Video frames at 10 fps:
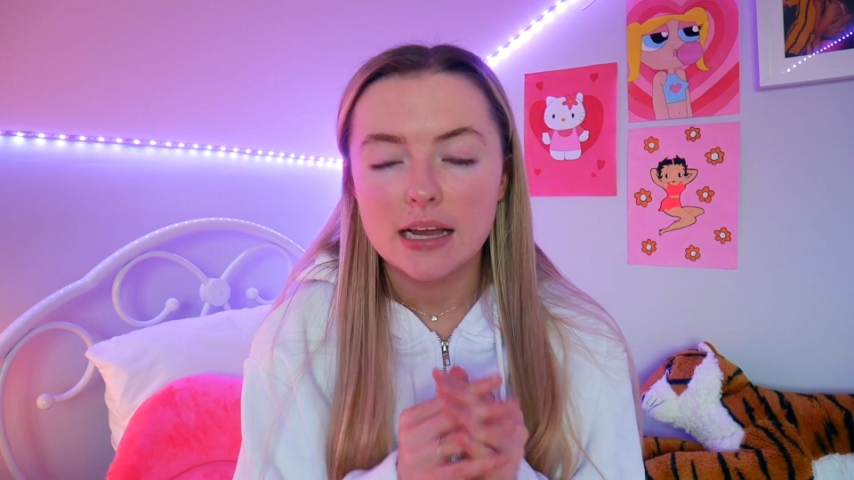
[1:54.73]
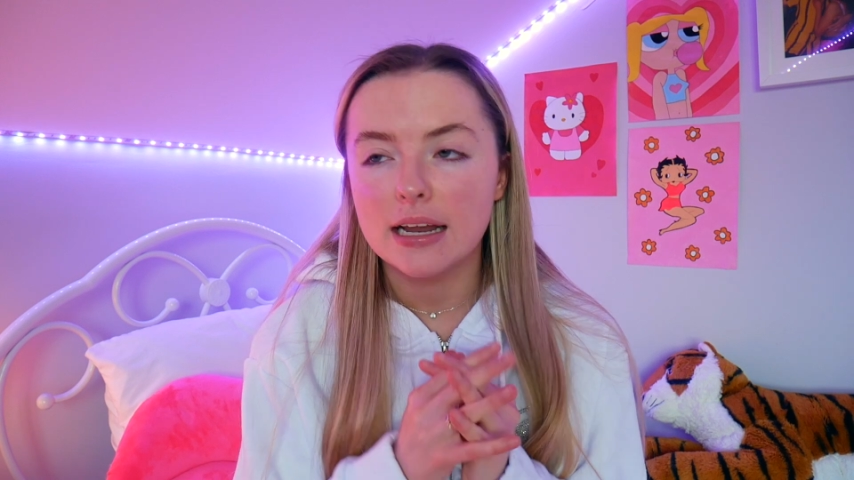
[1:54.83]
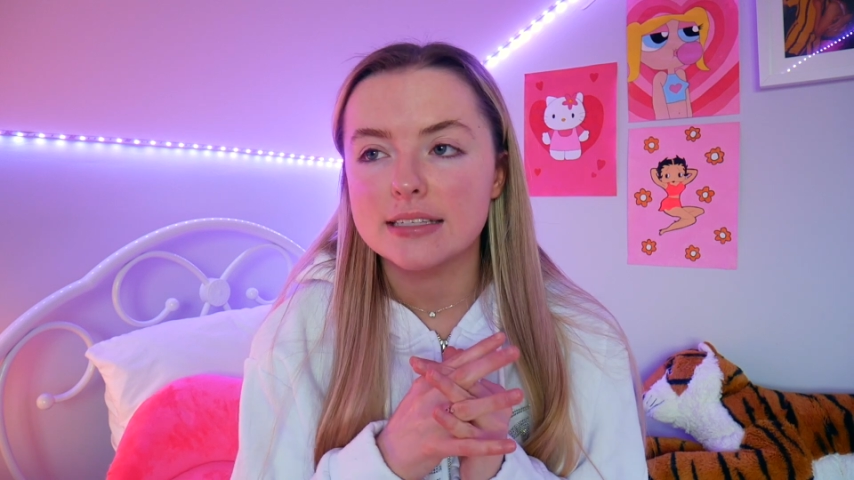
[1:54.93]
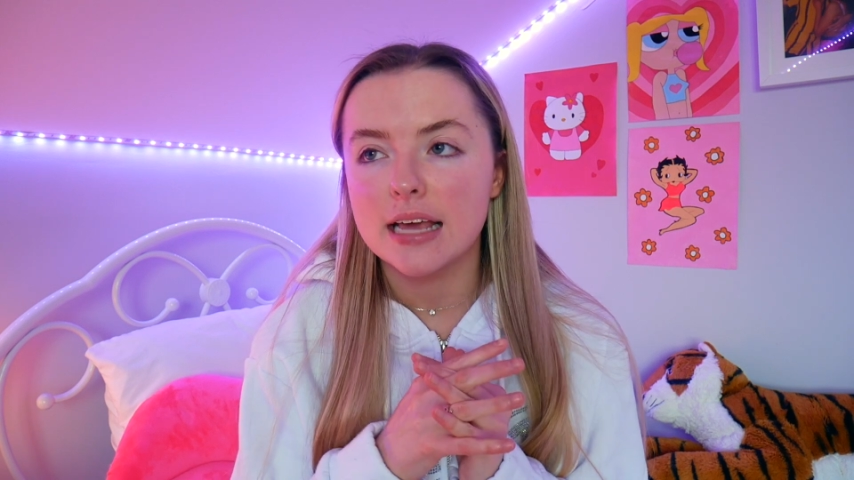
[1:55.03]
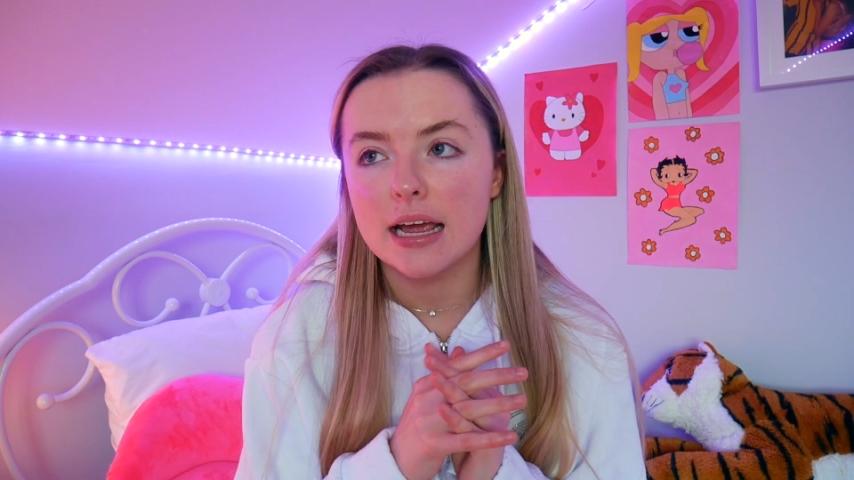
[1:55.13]

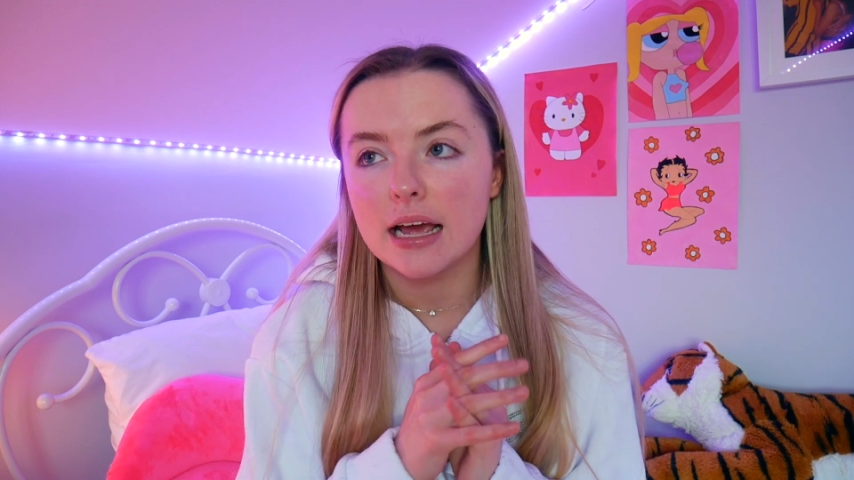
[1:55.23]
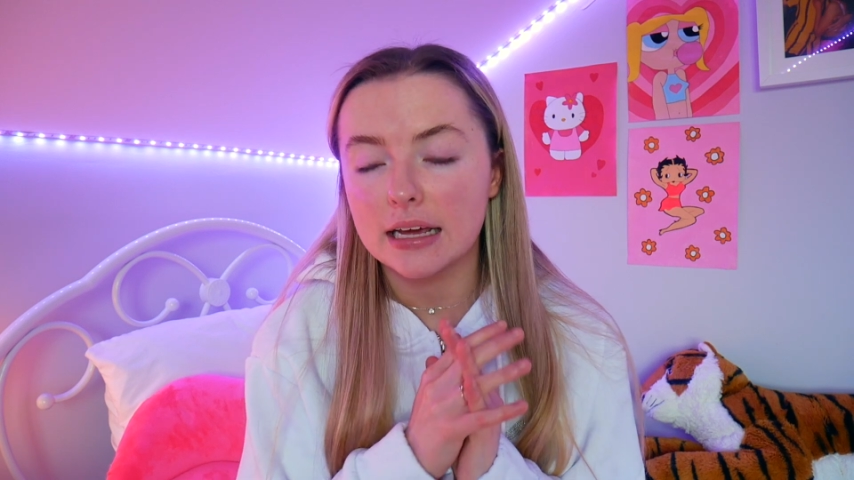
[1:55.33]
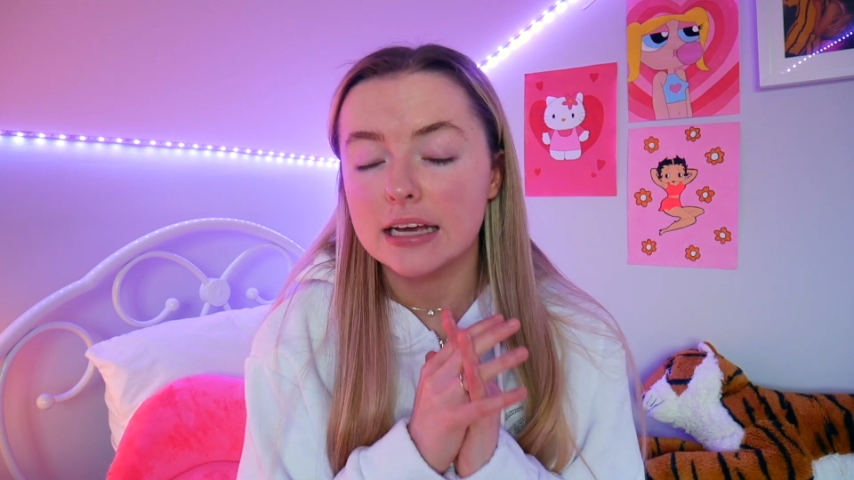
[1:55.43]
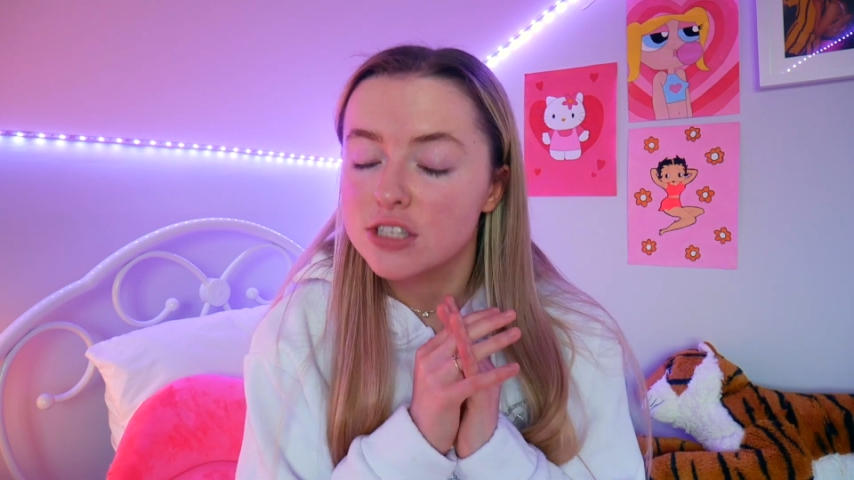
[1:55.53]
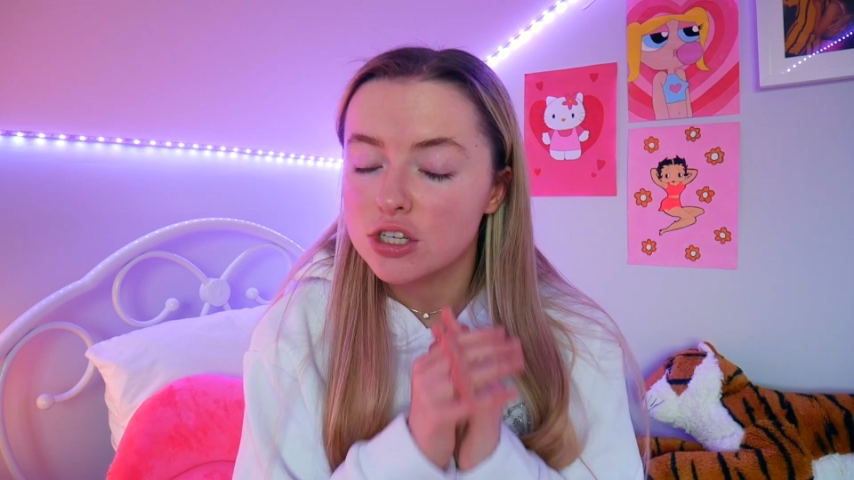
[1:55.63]
Let's say
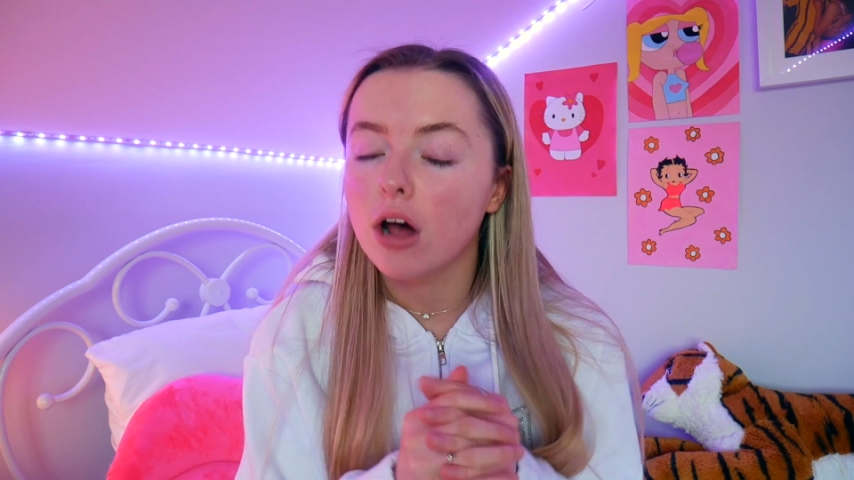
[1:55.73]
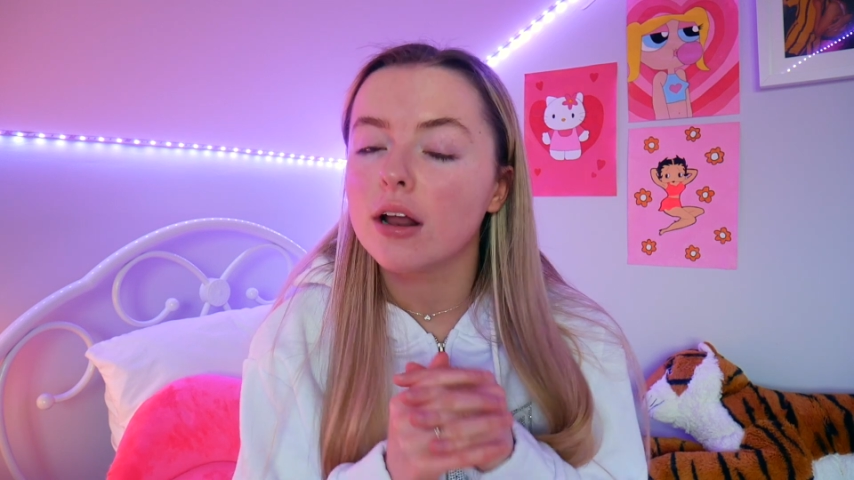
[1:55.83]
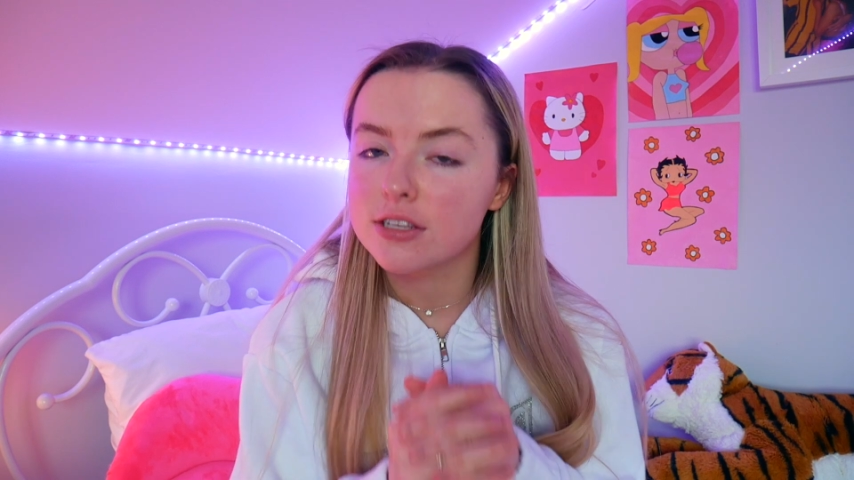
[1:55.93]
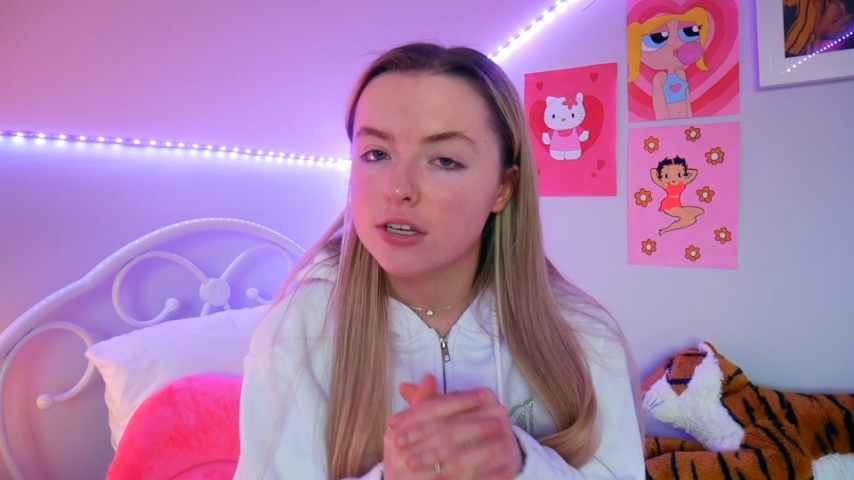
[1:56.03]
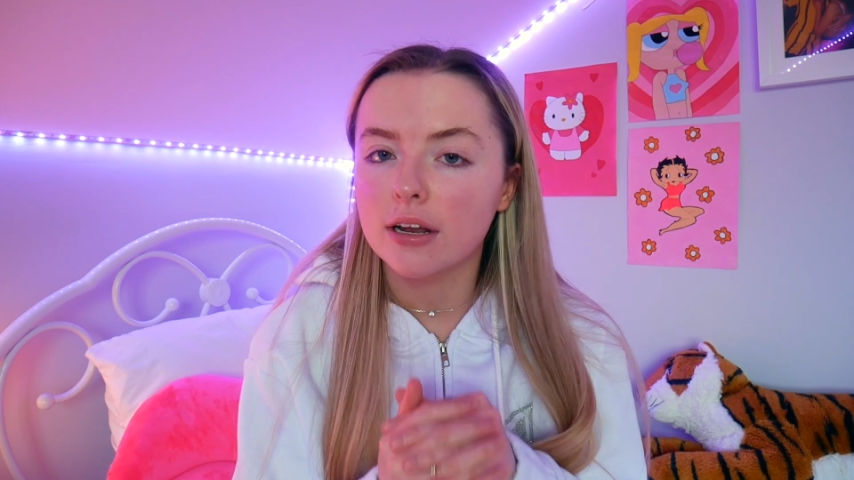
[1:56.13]
a
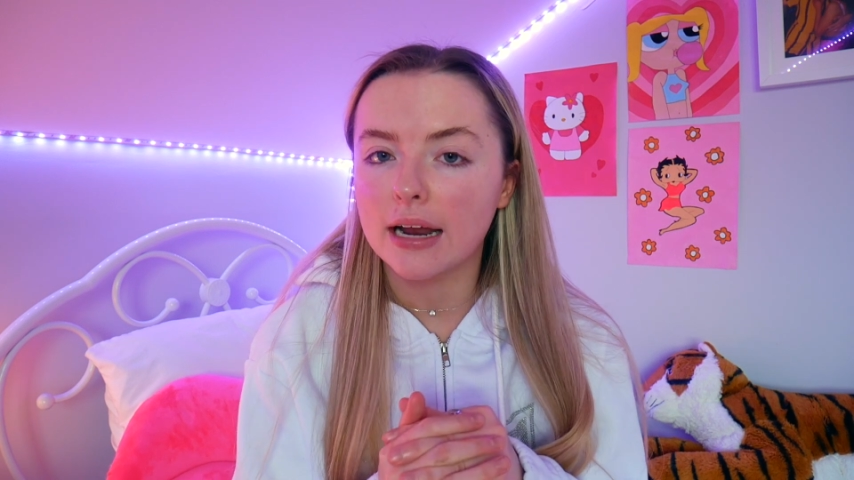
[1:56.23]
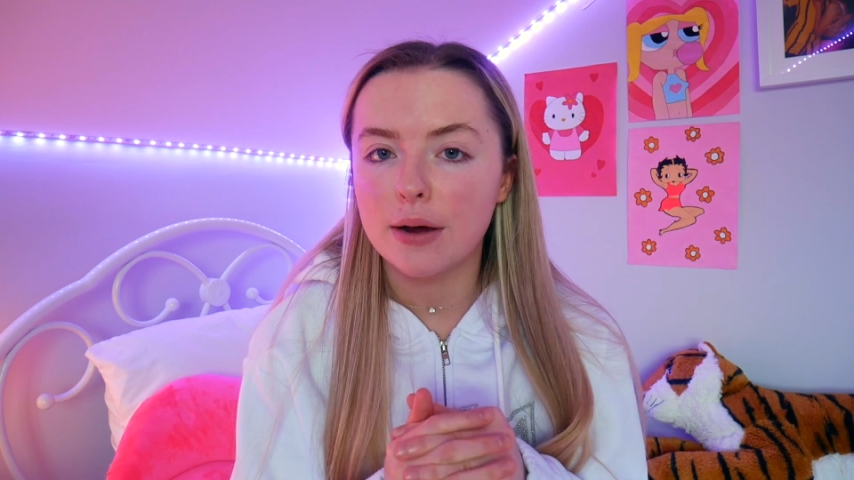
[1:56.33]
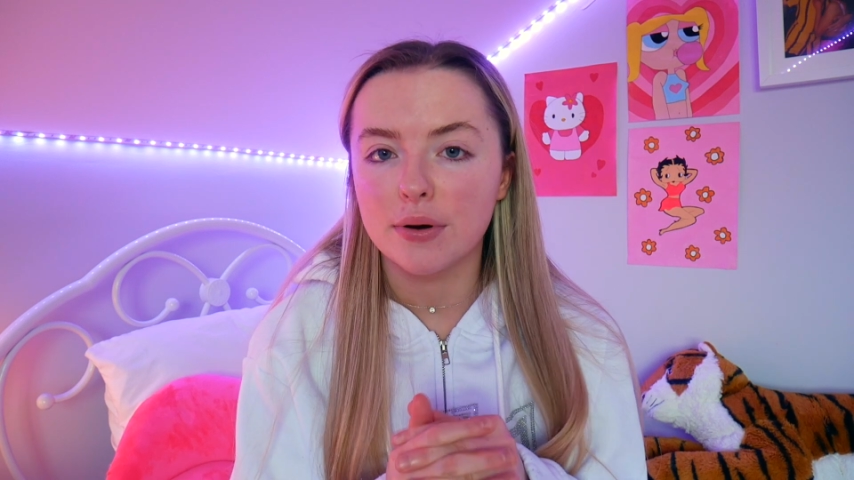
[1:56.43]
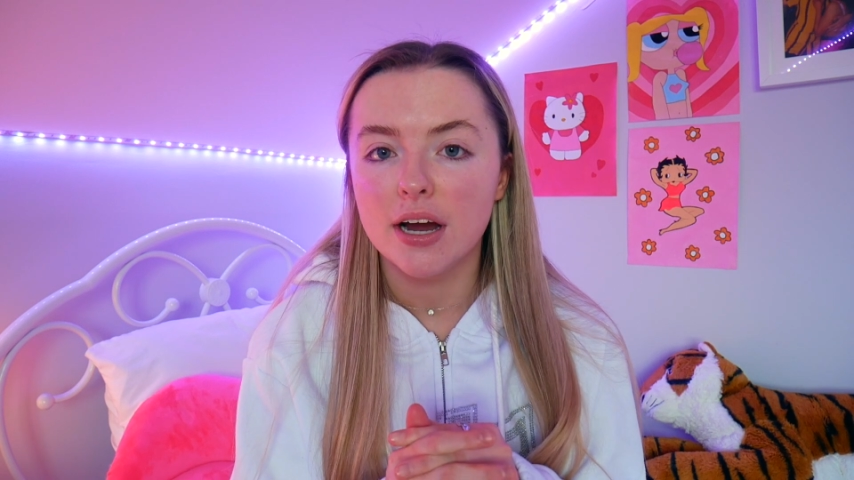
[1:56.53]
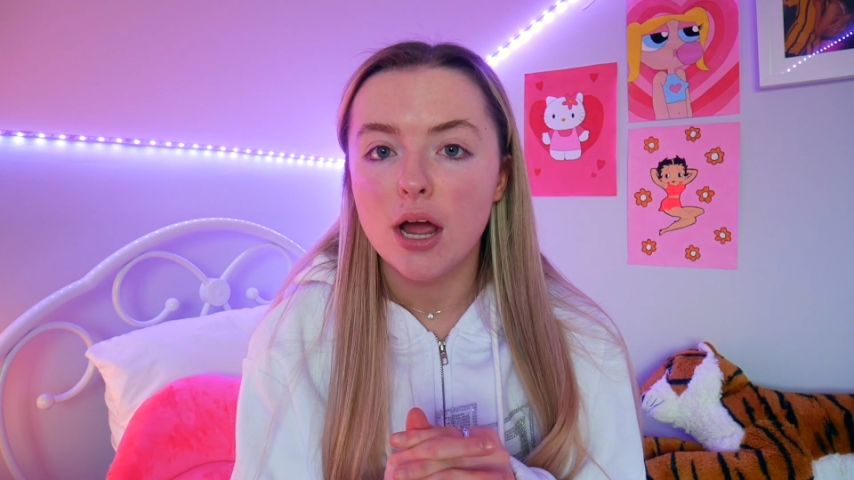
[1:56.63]
solid
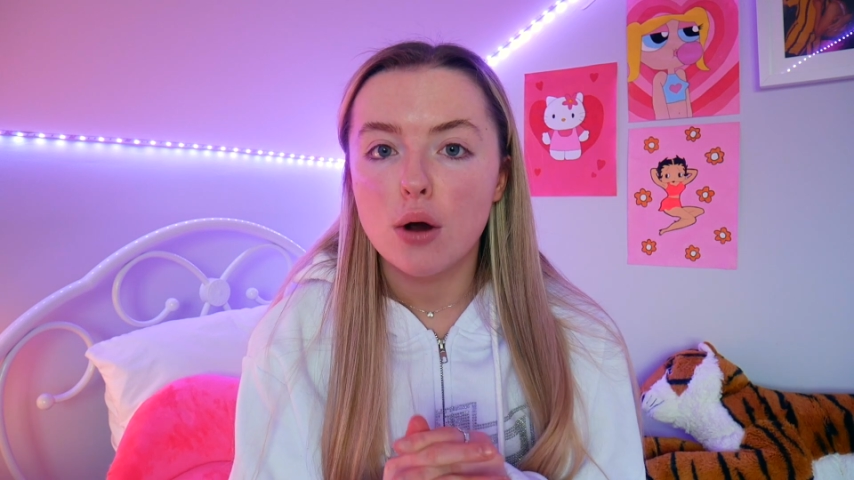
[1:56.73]
hour